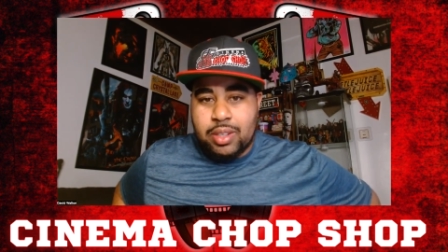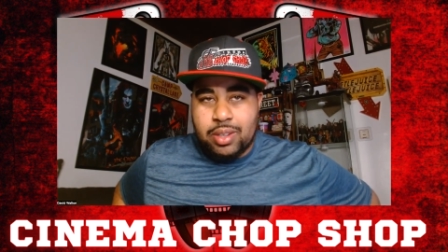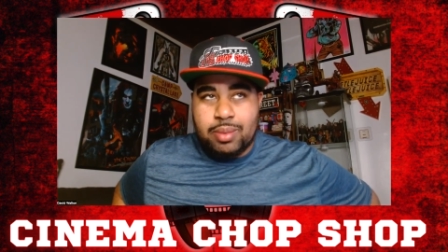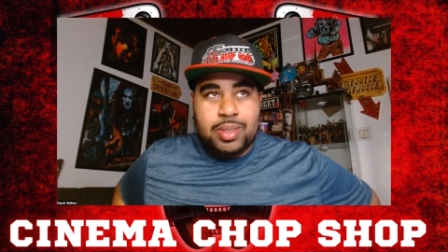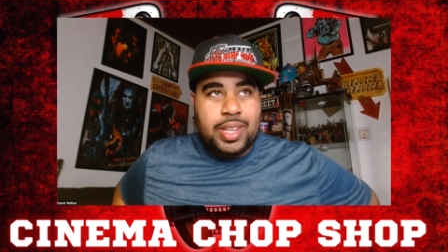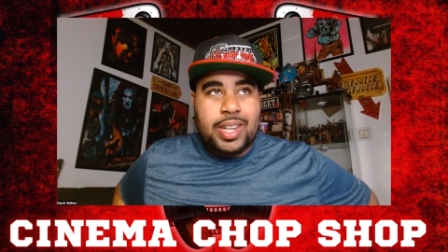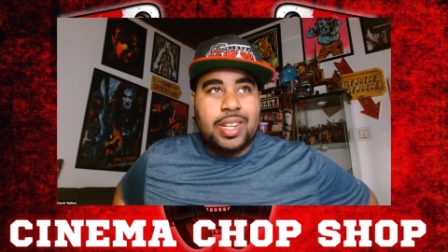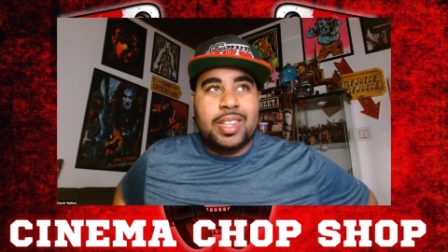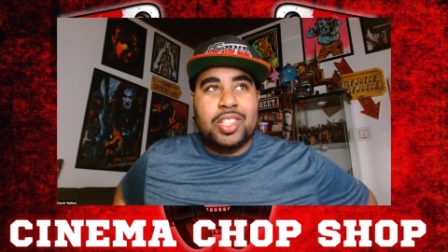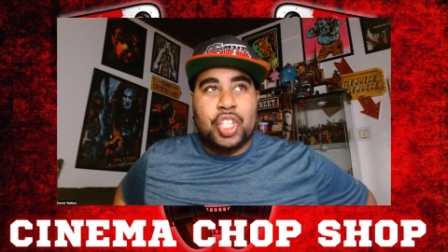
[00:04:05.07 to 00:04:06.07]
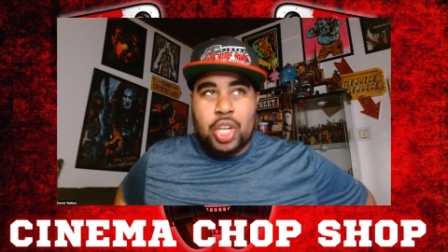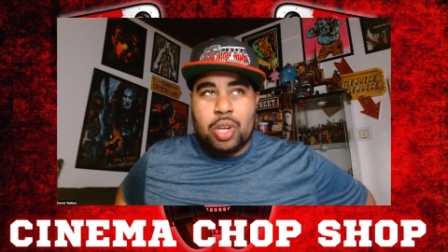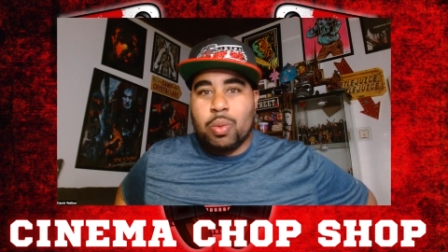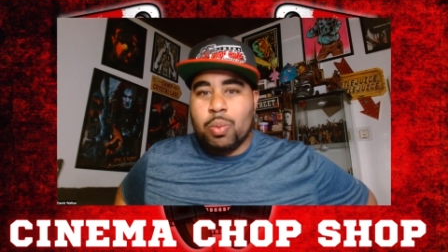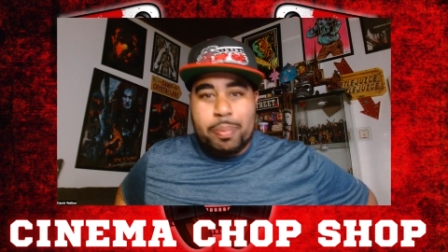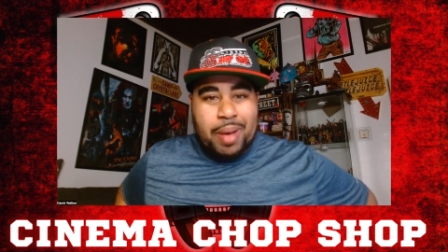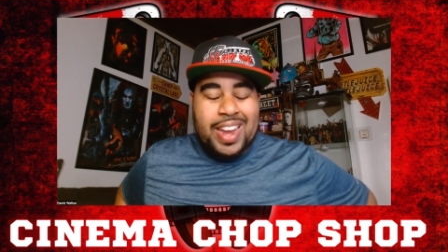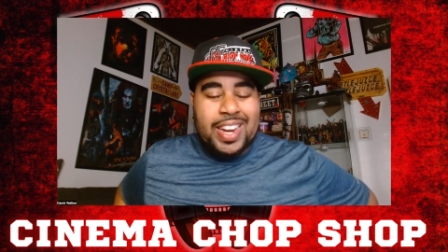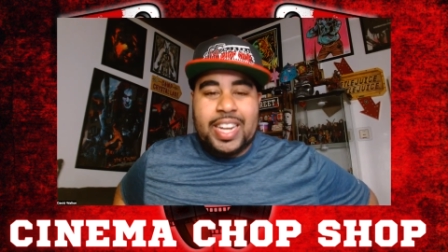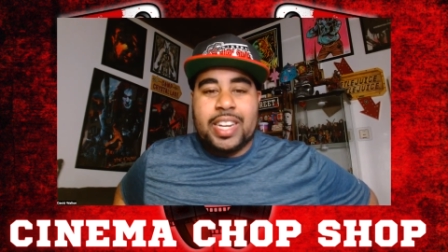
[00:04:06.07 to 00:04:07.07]
You know what I'm saying? A Shudder will
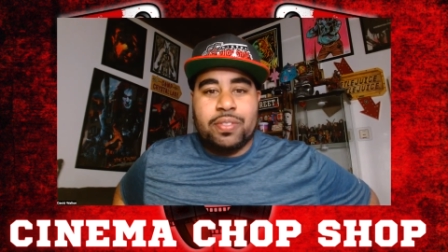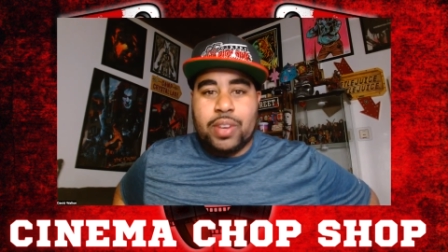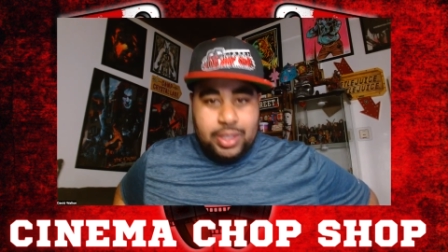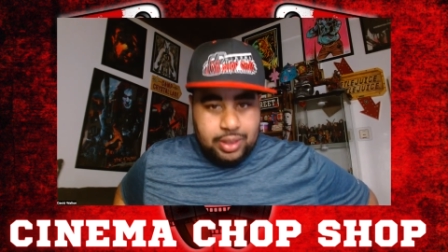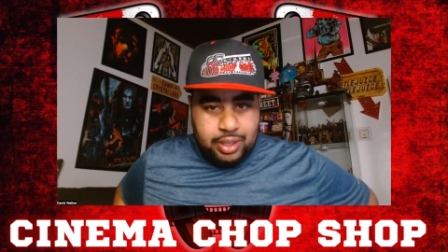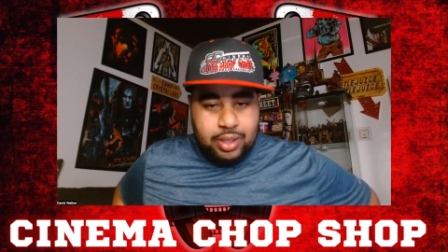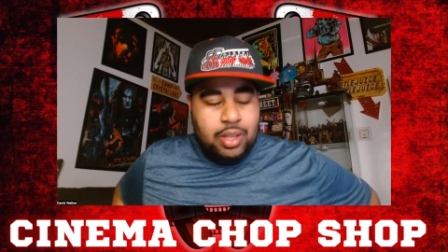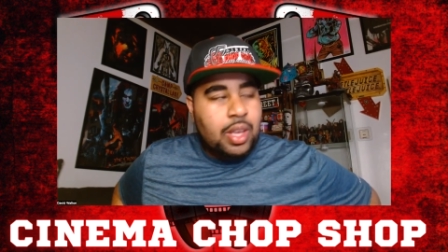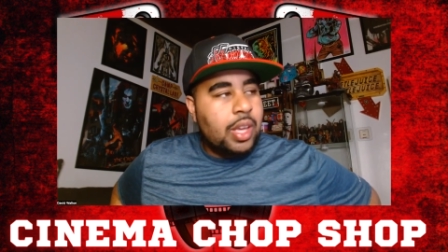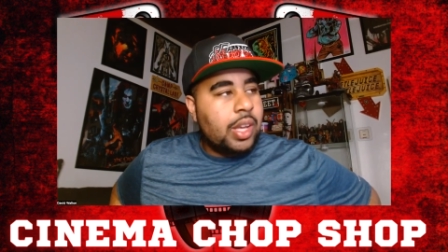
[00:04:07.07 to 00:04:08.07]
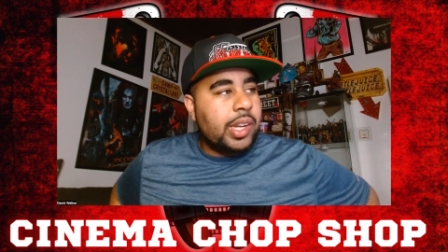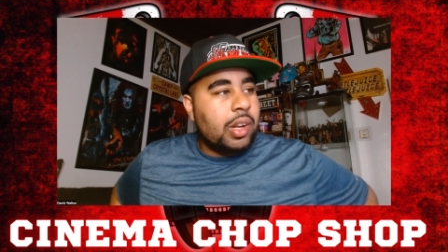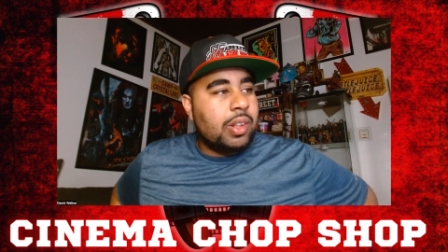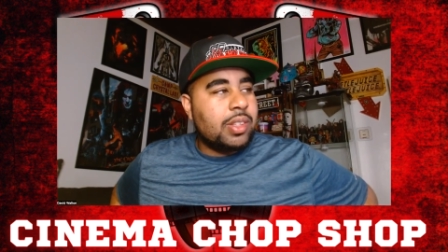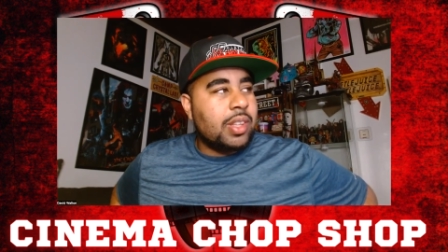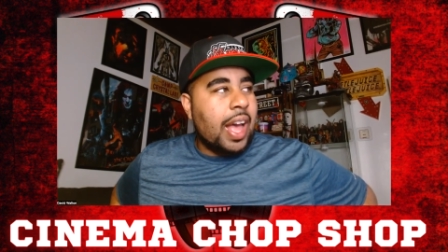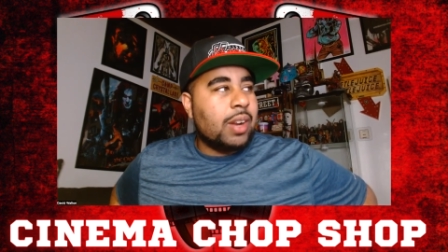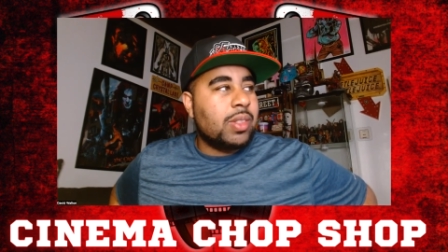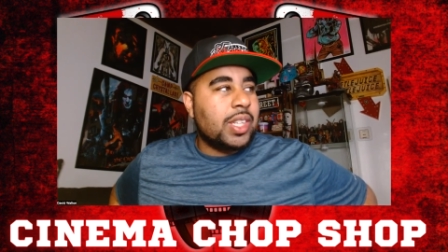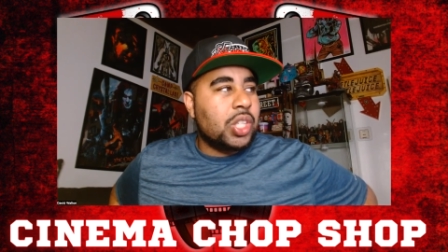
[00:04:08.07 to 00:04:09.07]
buy any fucking thing. You know, so I
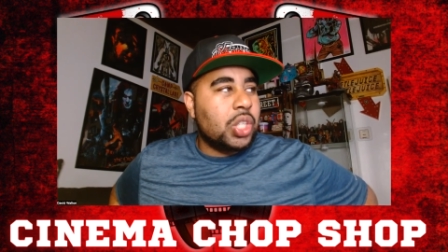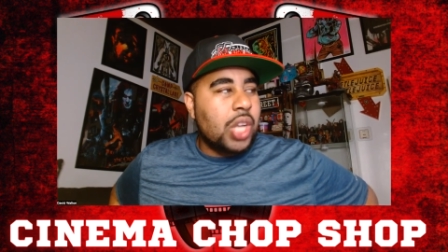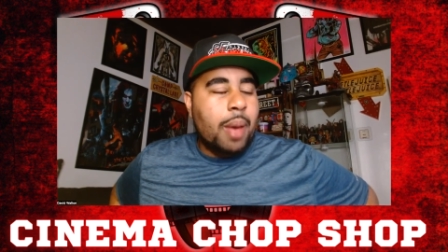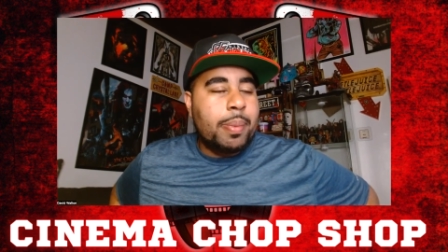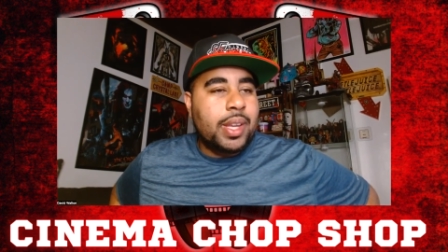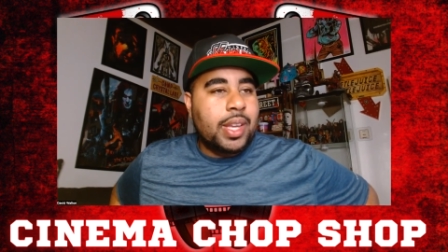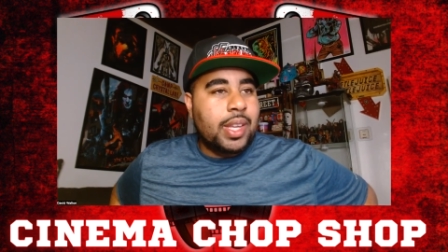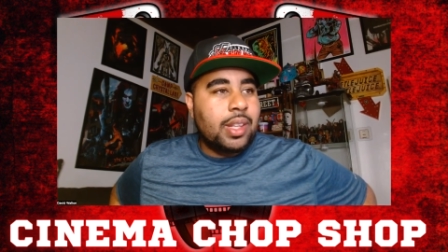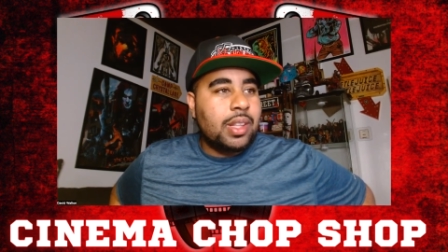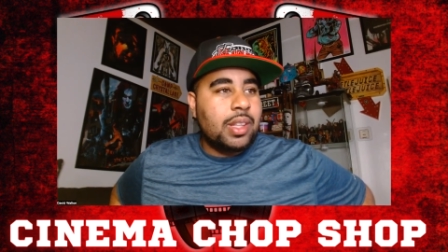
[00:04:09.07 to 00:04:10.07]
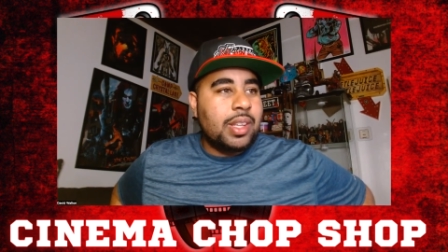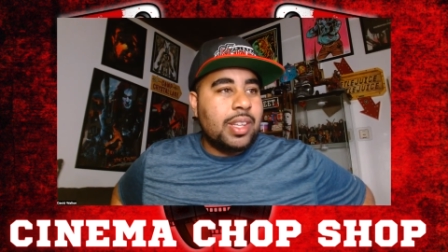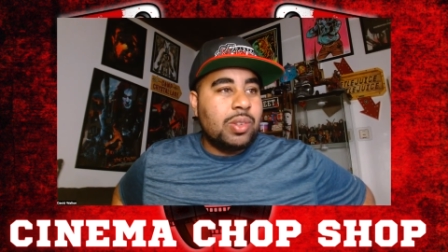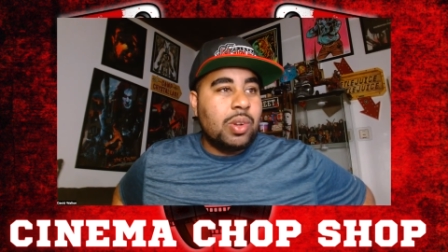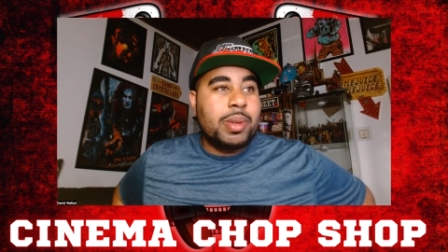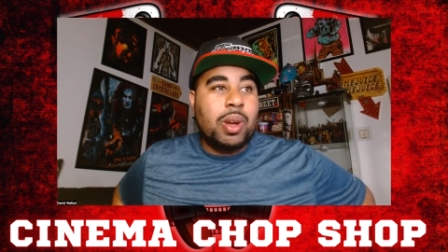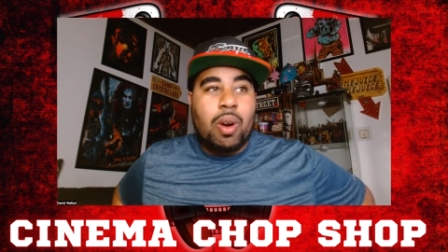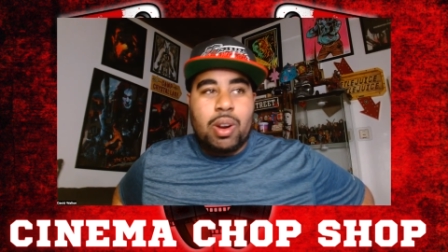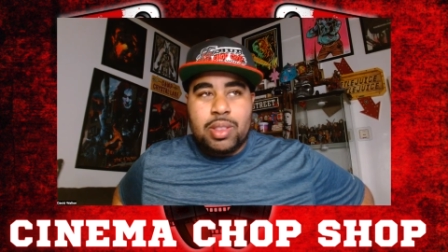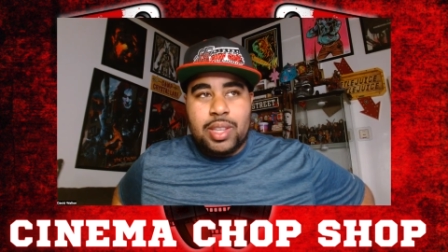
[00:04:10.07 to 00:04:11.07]
don't think shopping it is going to be a
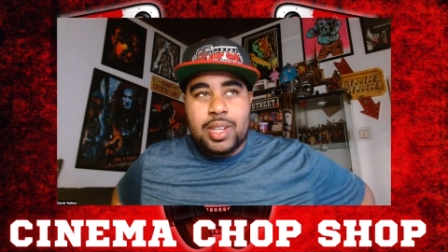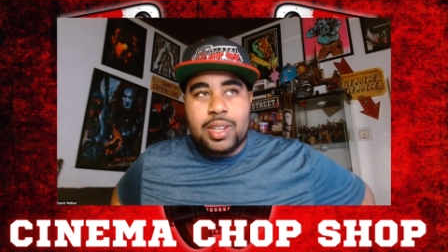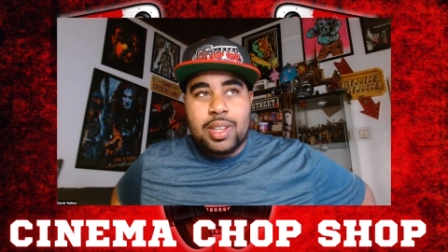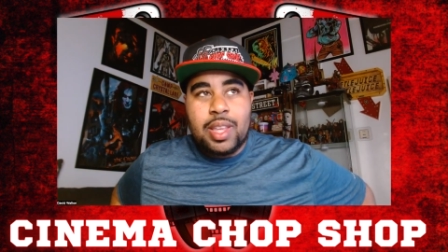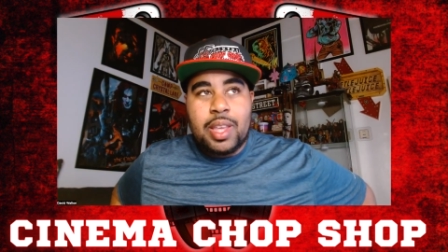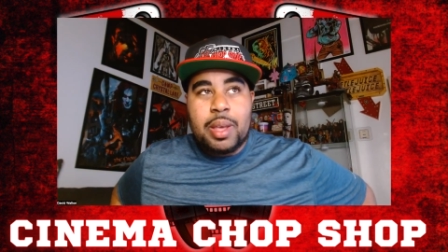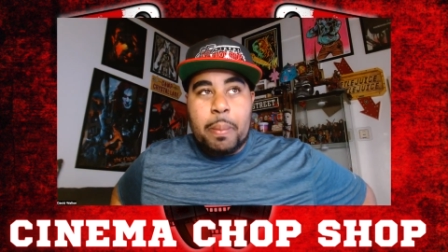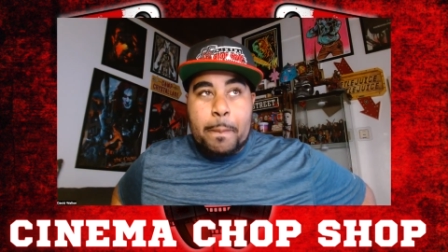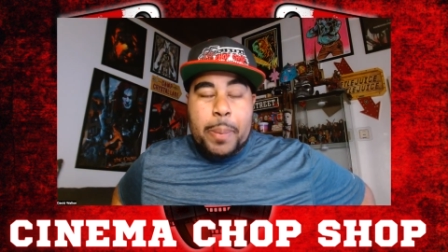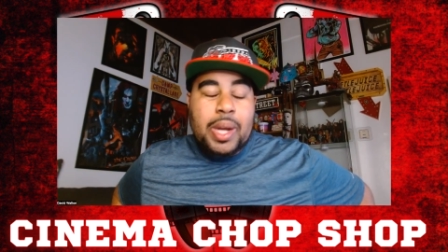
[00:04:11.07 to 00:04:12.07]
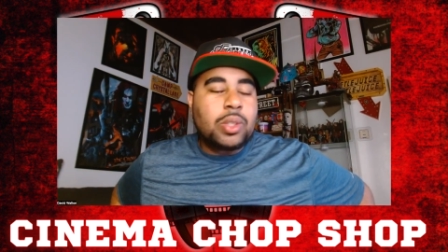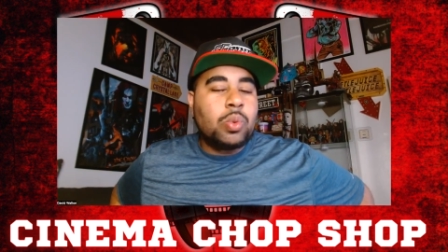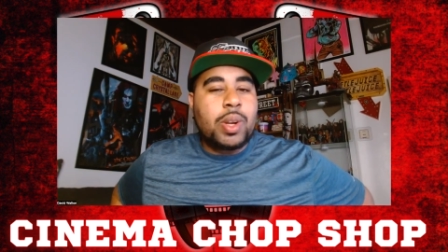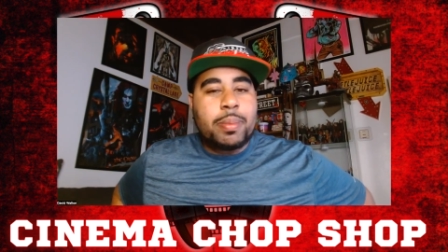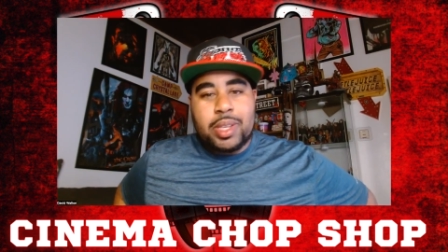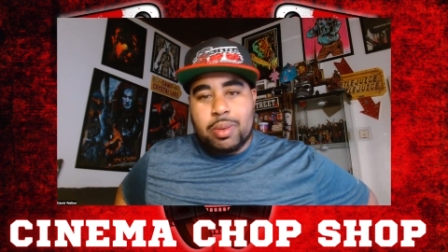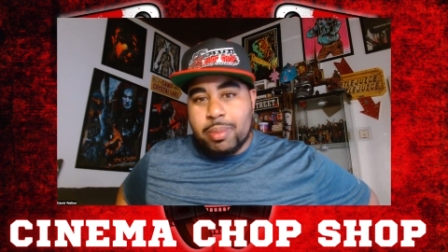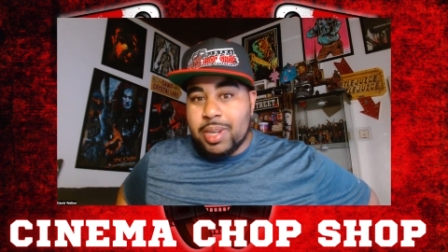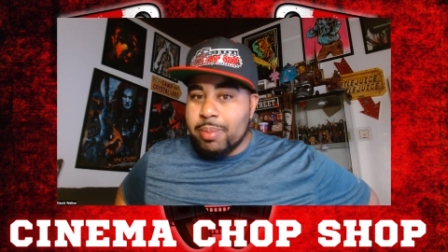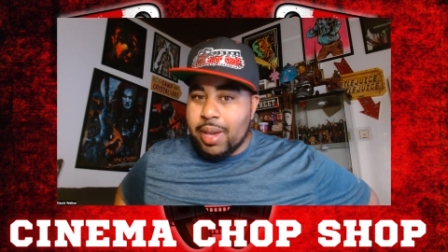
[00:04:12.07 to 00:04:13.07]
hard thing, but you want to make your
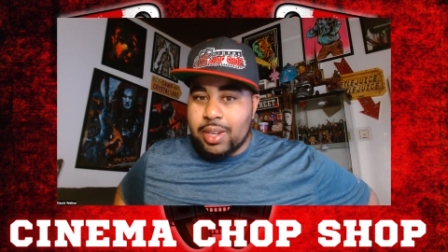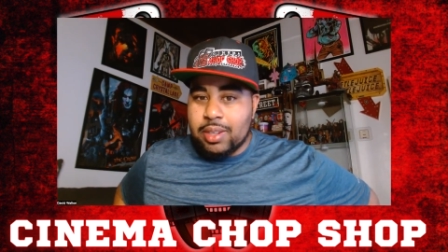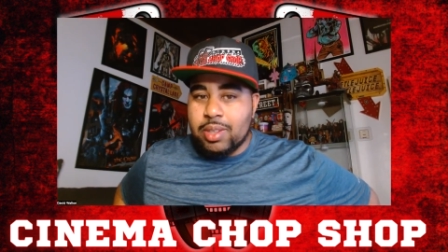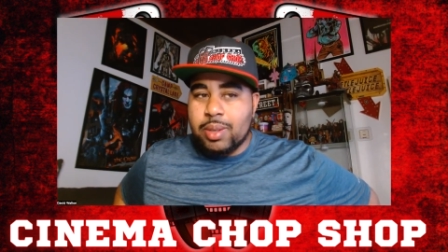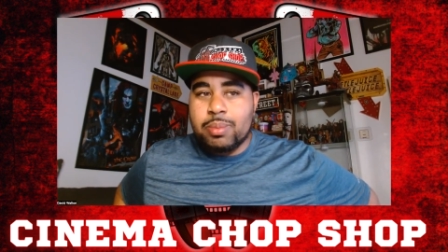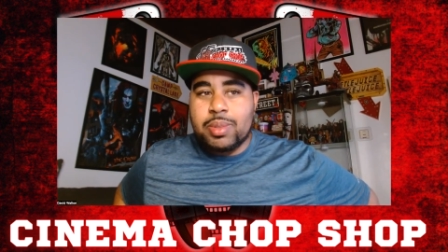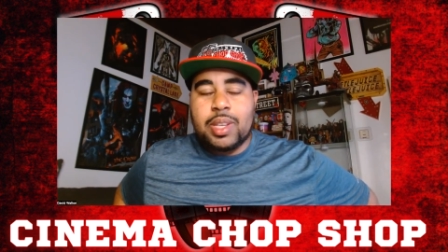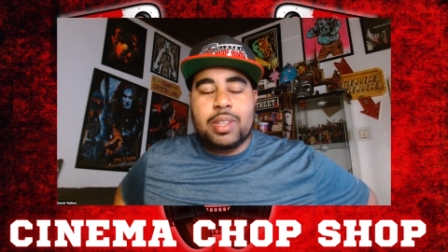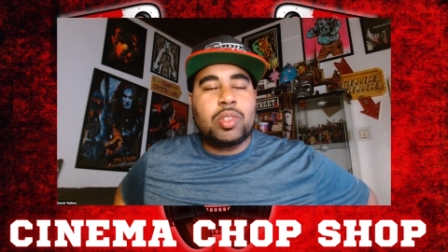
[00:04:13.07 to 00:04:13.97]
money back. You get what I'm saying?